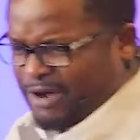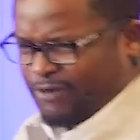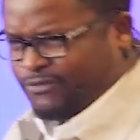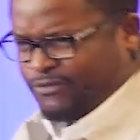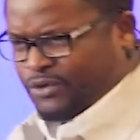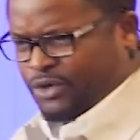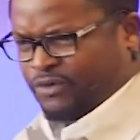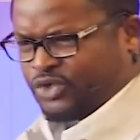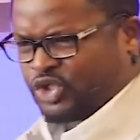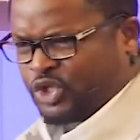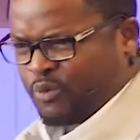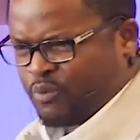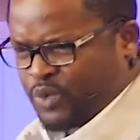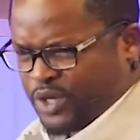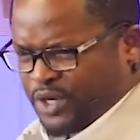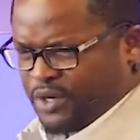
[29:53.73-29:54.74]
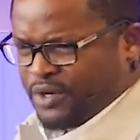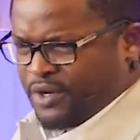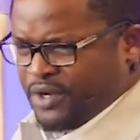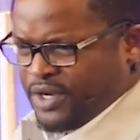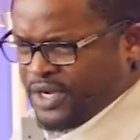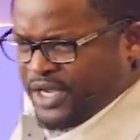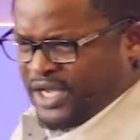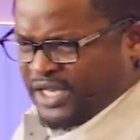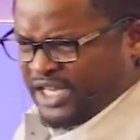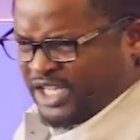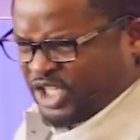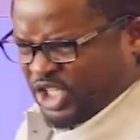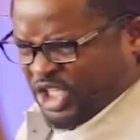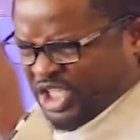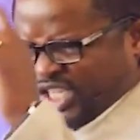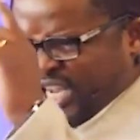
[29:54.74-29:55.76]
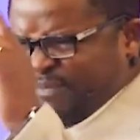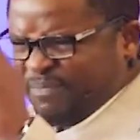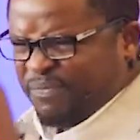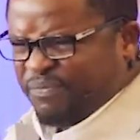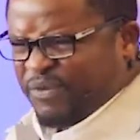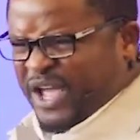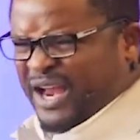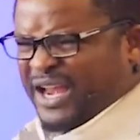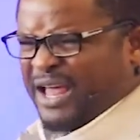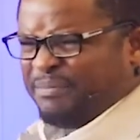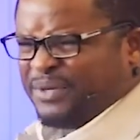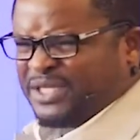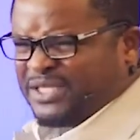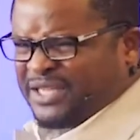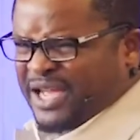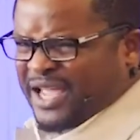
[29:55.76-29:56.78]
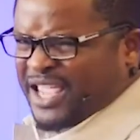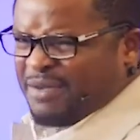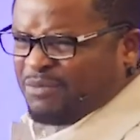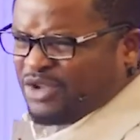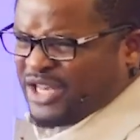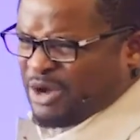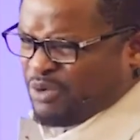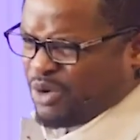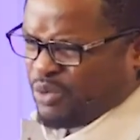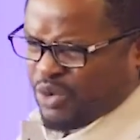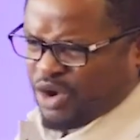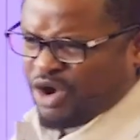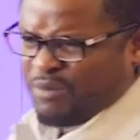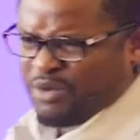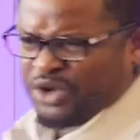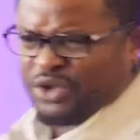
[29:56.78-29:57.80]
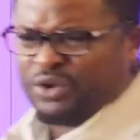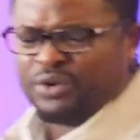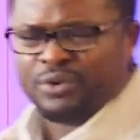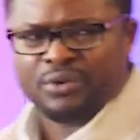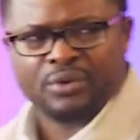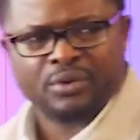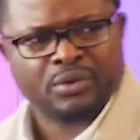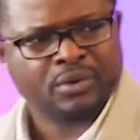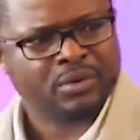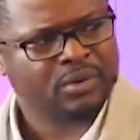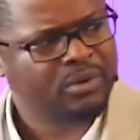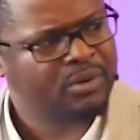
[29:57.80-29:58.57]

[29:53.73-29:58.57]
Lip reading: at the downfall of someone, the same calamity that came on that one will come on you.